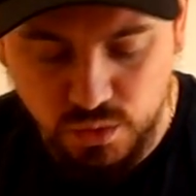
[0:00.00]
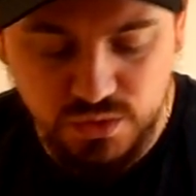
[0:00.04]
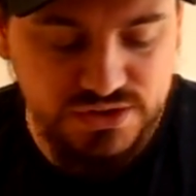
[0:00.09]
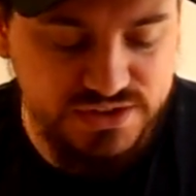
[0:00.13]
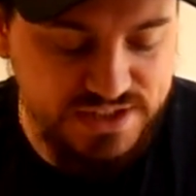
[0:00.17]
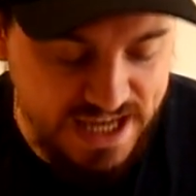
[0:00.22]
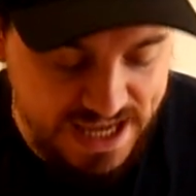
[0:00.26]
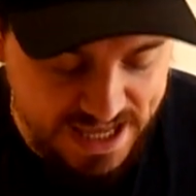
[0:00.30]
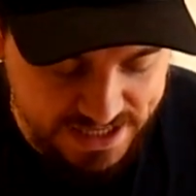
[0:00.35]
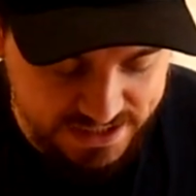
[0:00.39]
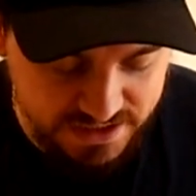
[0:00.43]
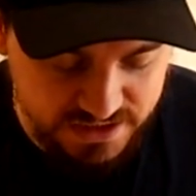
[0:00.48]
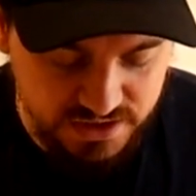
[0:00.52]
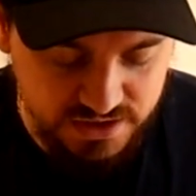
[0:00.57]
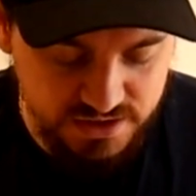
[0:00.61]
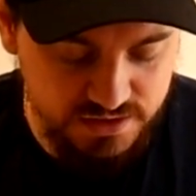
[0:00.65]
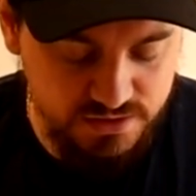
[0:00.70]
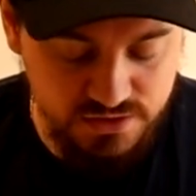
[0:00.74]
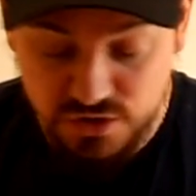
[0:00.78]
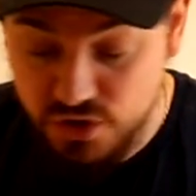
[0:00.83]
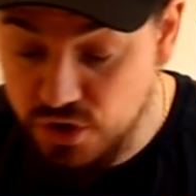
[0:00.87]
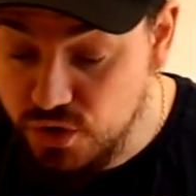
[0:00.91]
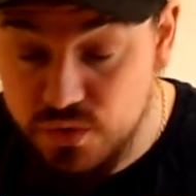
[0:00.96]

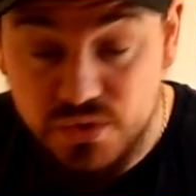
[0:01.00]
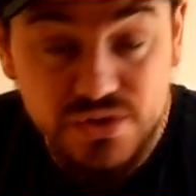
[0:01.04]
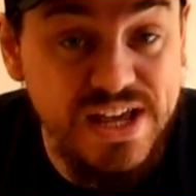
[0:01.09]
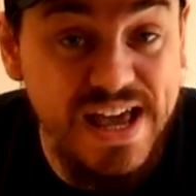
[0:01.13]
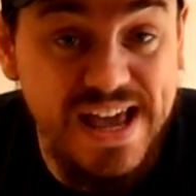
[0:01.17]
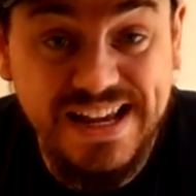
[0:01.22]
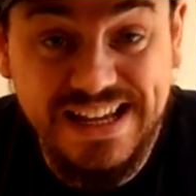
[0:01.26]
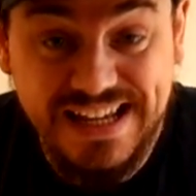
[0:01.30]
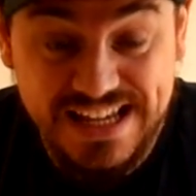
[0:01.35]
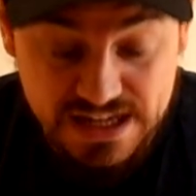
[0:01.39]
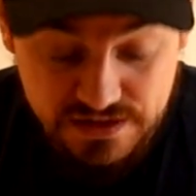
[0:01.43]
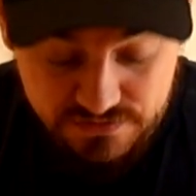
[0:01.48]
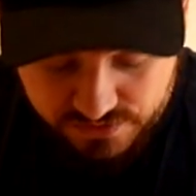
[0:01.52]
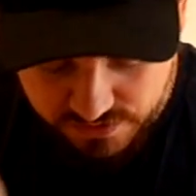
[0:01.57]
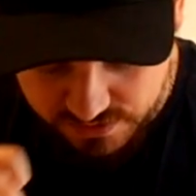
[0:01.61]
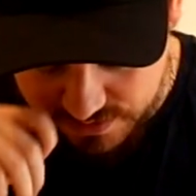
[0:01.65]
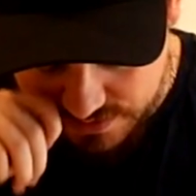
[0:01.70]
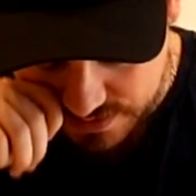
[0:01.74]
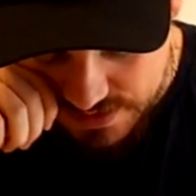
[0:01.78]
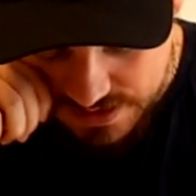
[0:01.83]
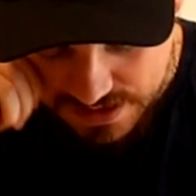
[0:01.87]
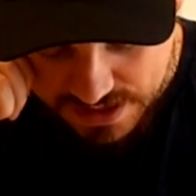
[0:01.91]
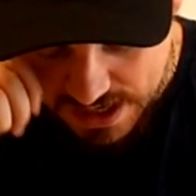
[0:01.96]
tech, new tech even,